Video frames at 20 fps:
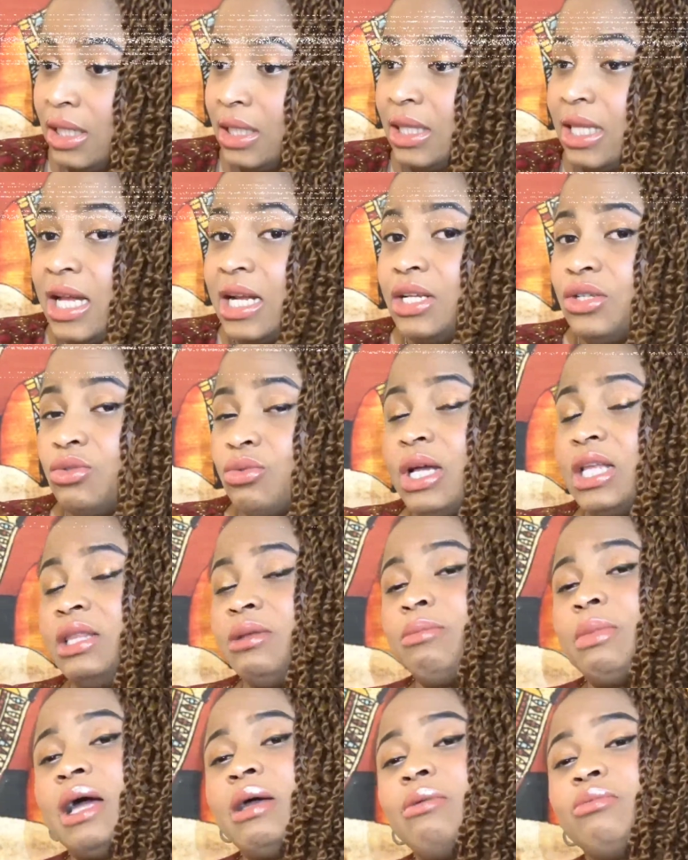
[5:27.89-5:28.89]
That is why
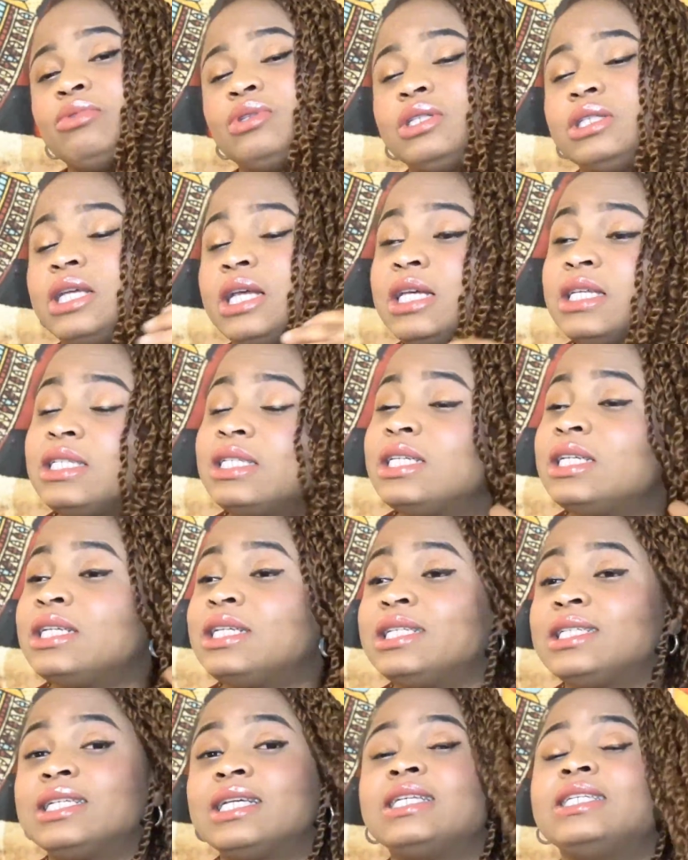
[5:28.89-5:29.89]
the Bible says it
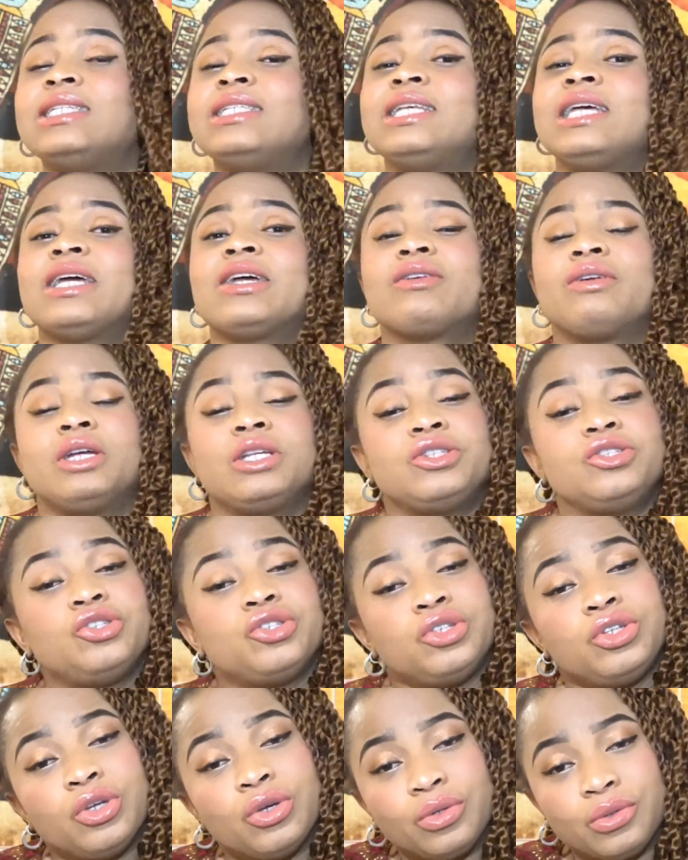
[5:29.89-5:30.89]
is a sacred
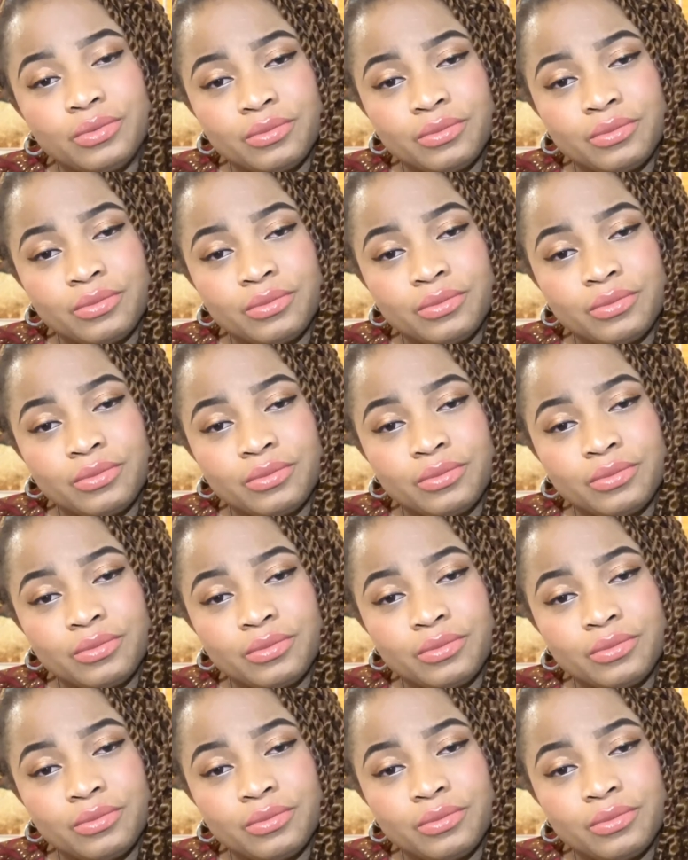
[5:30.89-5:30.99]
union.